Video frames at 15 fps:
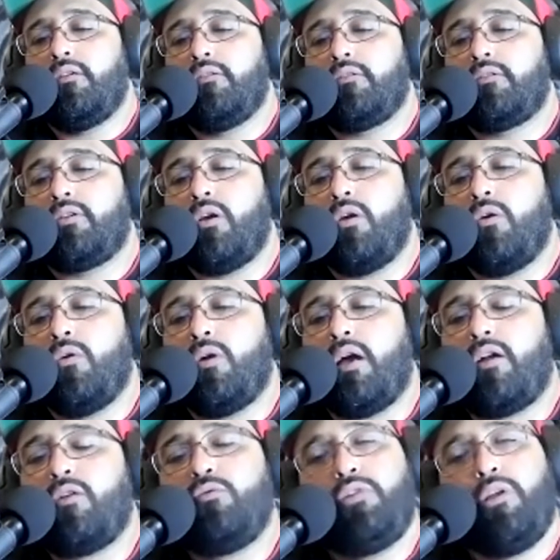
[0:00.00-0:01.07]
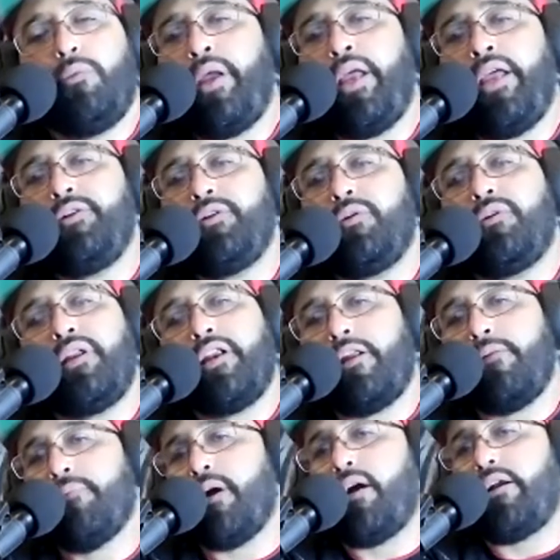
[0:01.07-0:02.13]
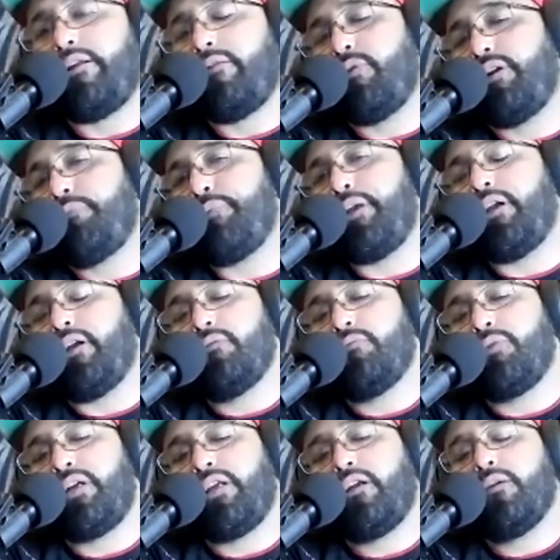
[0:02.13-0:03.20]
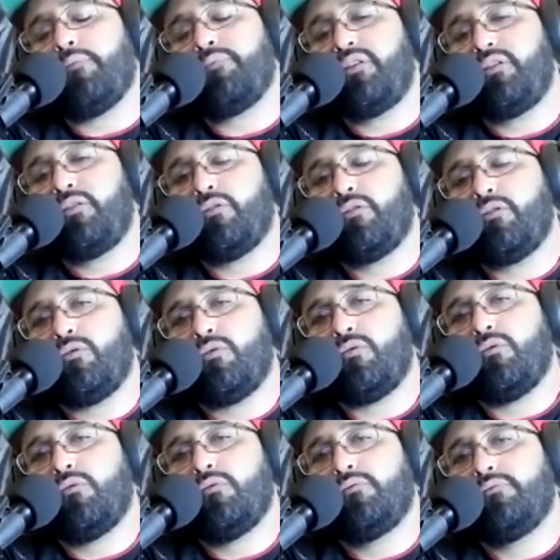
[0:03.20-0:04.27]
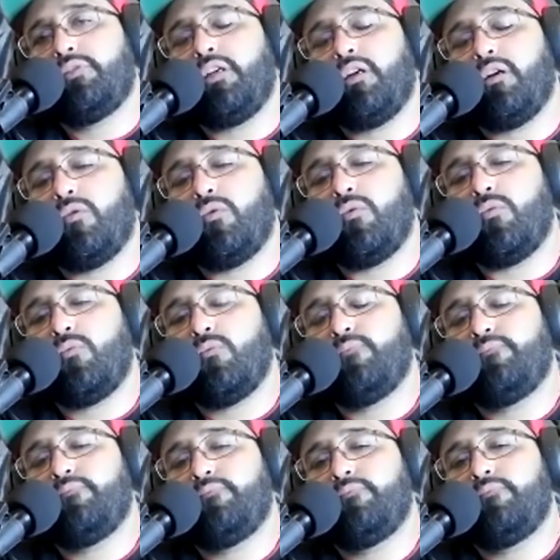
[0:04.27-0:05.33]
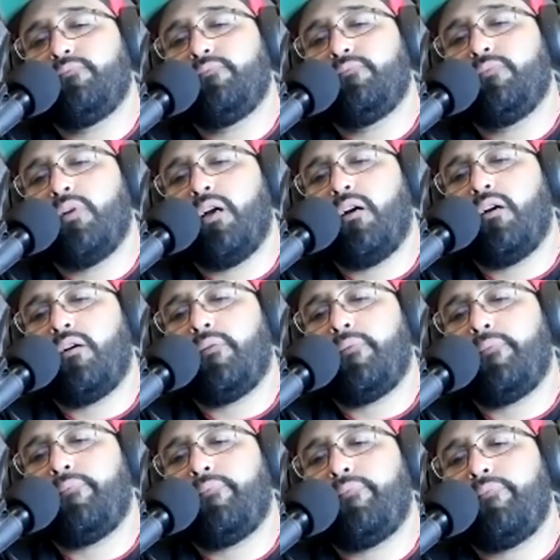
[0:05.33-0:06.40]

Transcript: So I don't depend on anybody when it comes to you know um,